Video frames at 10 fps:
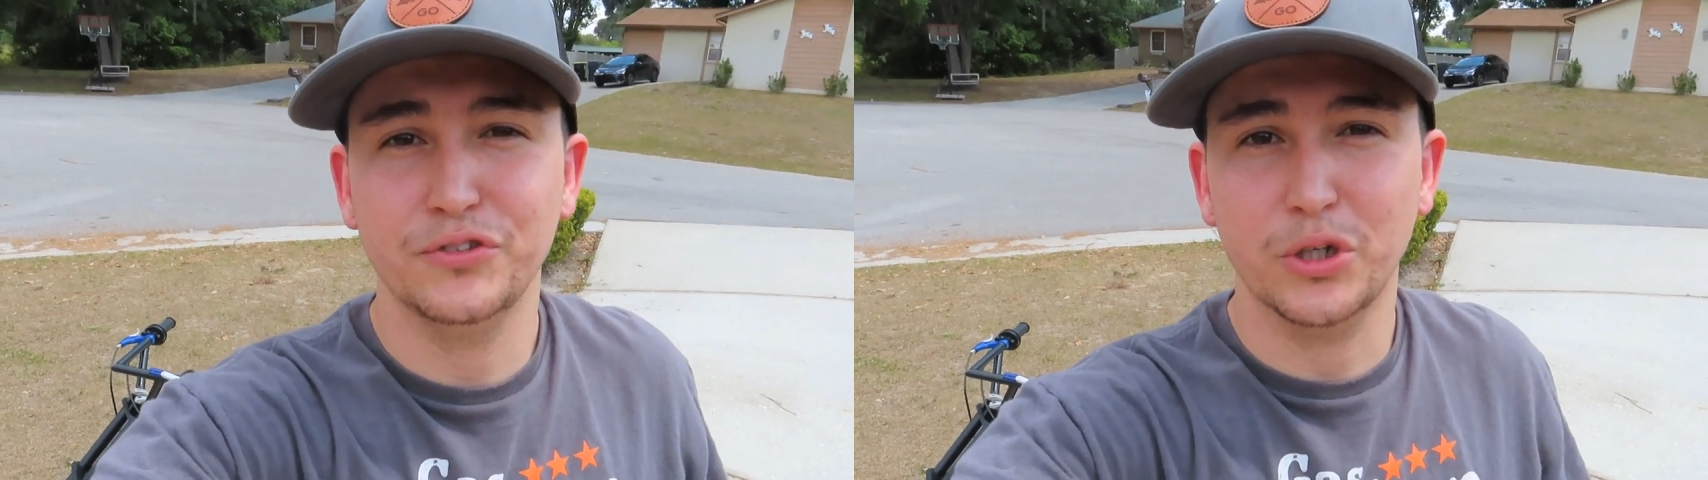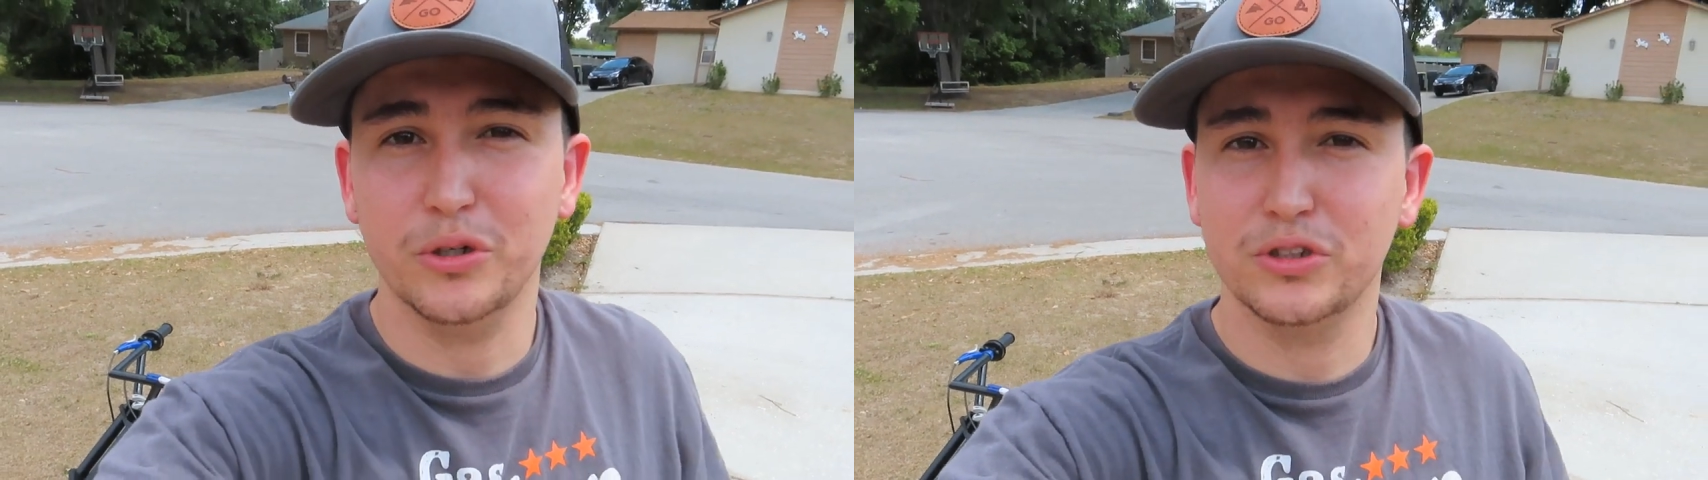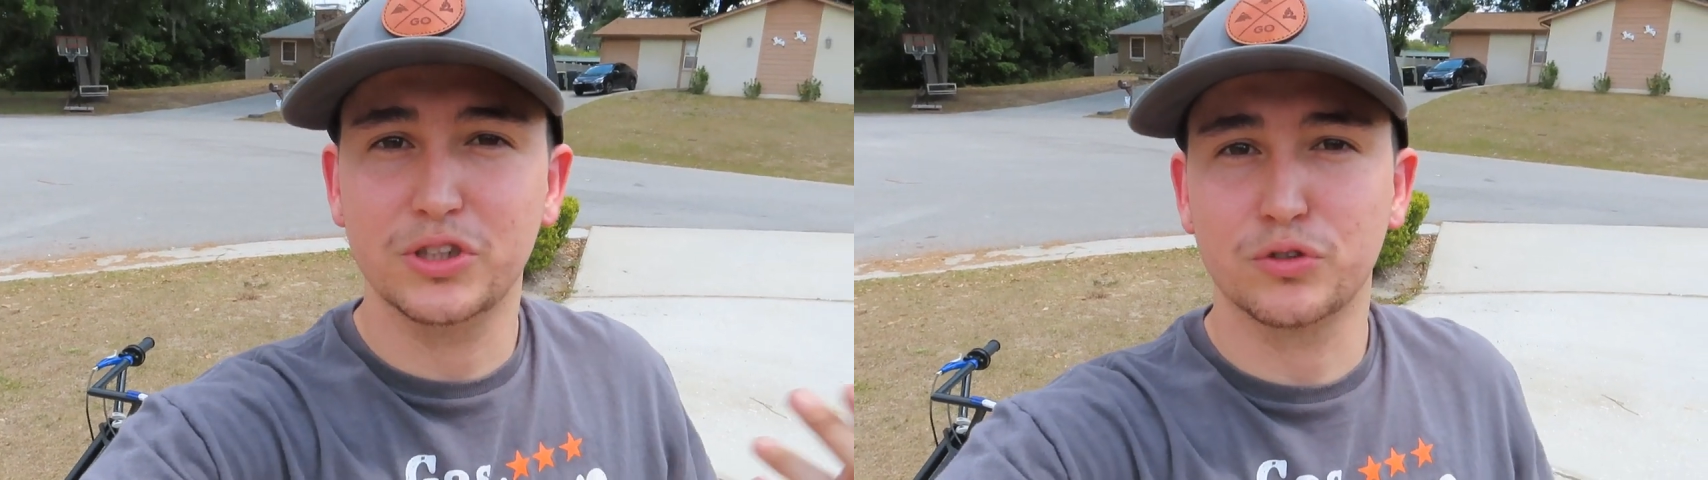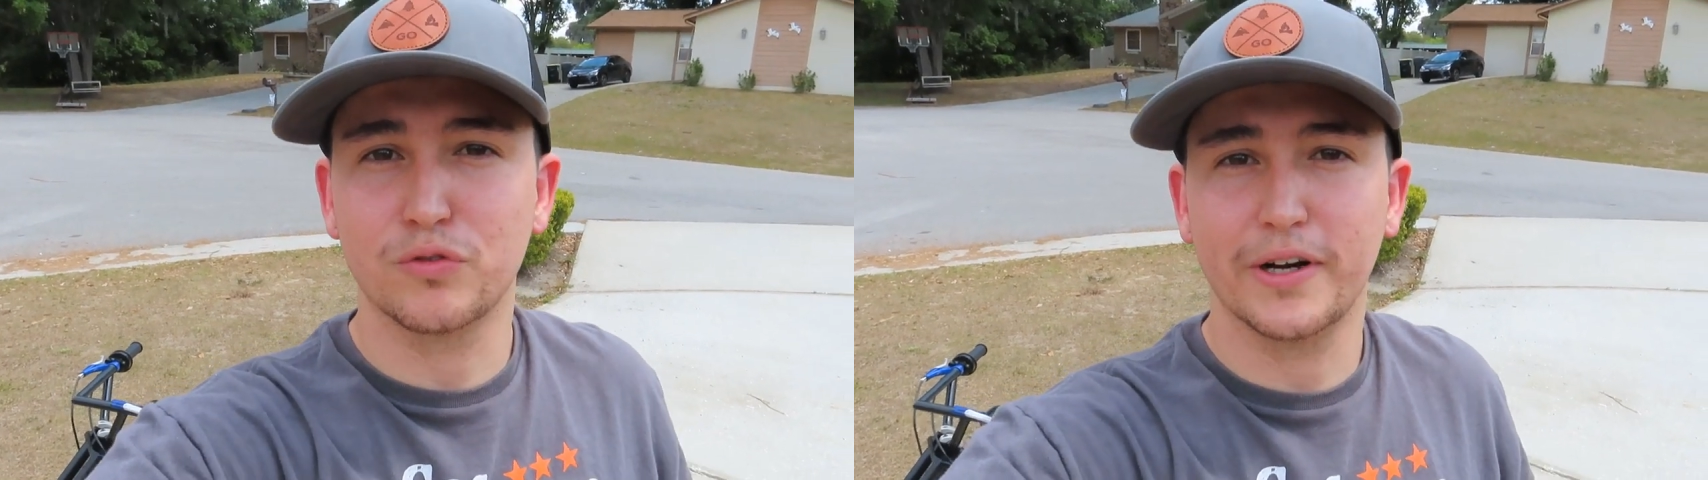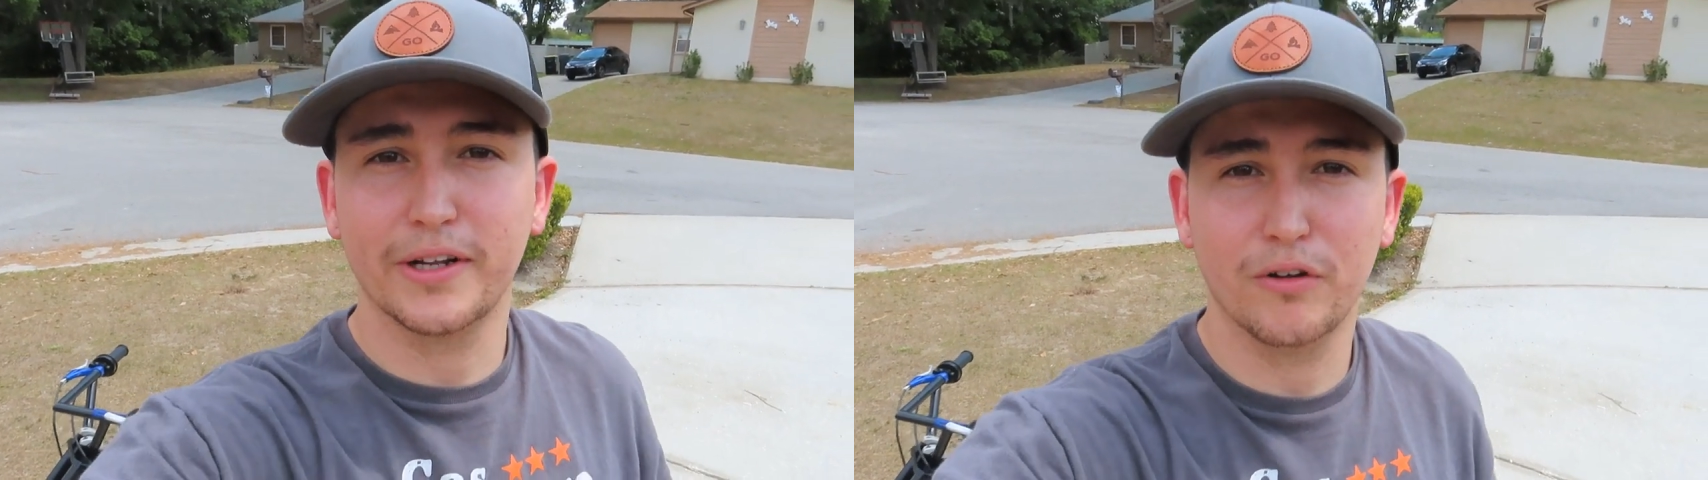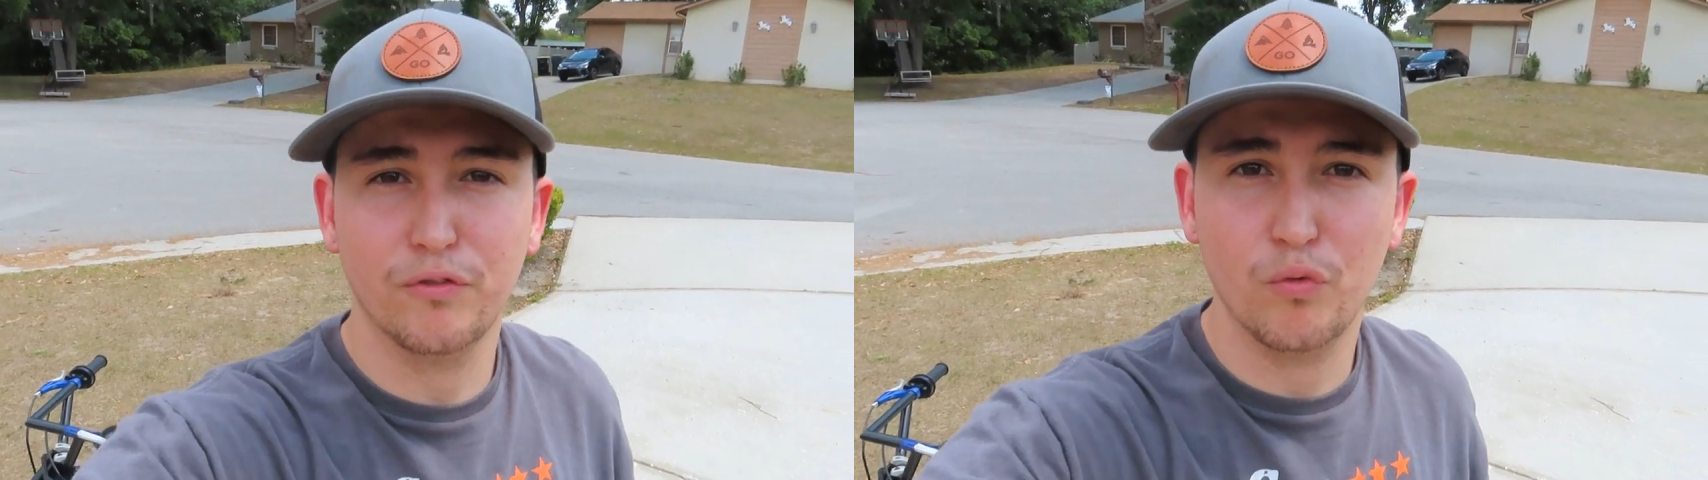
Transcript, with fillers: so it was just running off